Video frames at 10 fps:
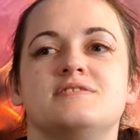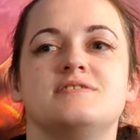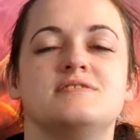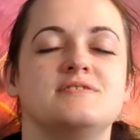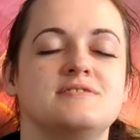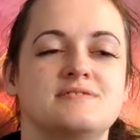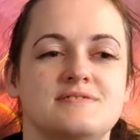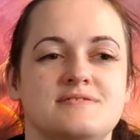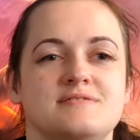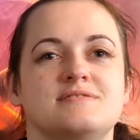
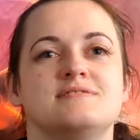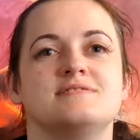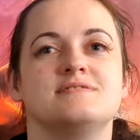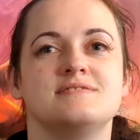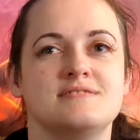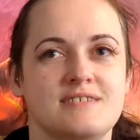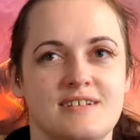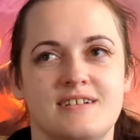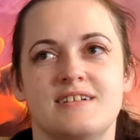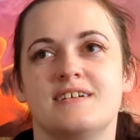
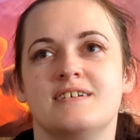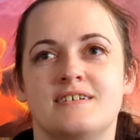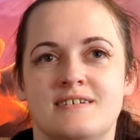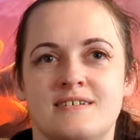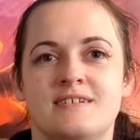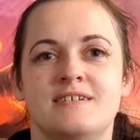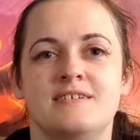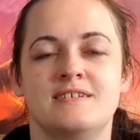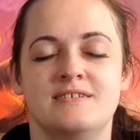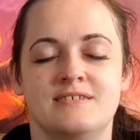
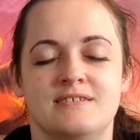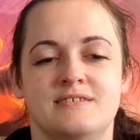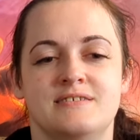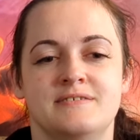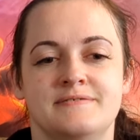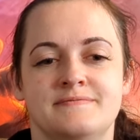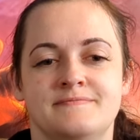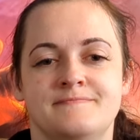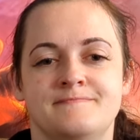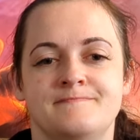
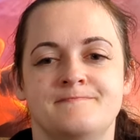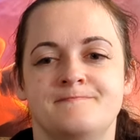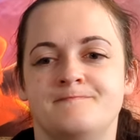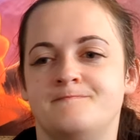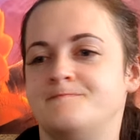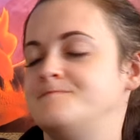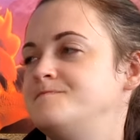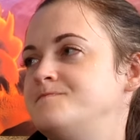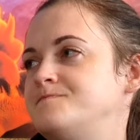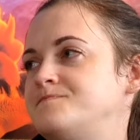
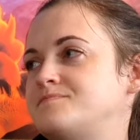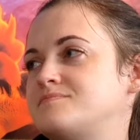This person isn't speaking.